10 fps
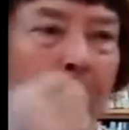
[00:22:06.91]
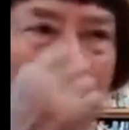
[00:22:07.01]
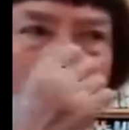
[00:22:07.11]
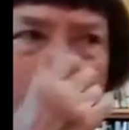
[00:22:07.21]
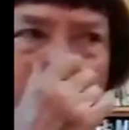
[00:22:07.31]

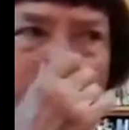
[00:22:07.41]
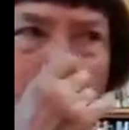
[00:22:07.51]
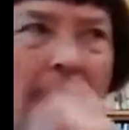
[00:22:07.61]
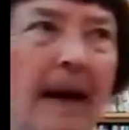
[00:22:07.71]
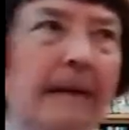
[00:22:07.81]
Or
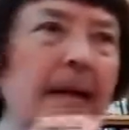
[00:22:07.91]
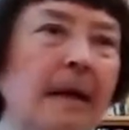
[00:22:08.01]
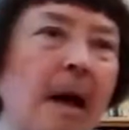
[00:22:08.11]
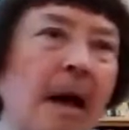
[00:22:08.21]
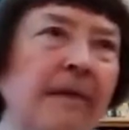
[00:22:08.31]
I
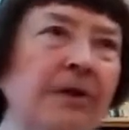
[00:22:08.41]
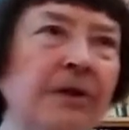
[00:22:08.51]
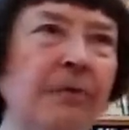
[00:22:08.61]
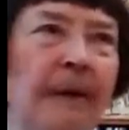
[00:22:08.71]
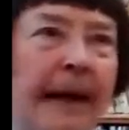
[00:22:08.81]
didn't
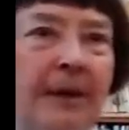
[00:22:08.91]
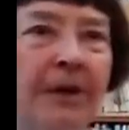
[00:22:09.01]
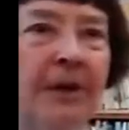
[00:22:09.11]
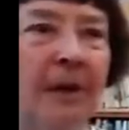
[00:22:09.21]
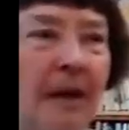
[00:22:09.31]
harvest the
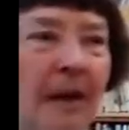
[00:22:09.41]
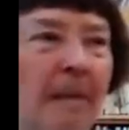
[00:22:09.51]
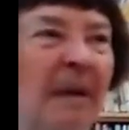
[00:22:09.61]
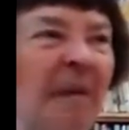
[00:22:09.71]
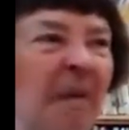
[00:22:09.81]
radishes on
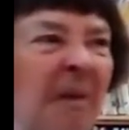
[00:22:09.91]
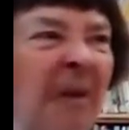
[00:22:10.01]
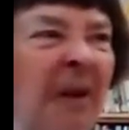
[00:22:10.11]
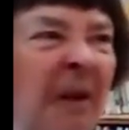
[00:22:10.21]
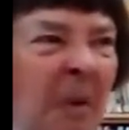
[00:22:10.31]
time and they were
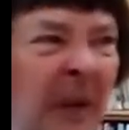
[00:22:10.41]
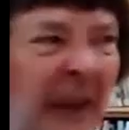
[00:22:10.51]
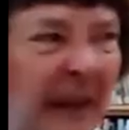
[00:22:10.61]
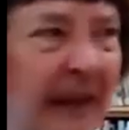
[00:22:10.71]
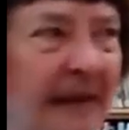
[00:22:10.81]
very
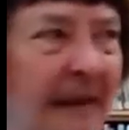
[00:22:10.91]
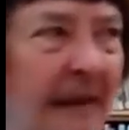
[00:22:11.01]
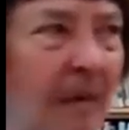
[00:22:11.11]
woody tasting.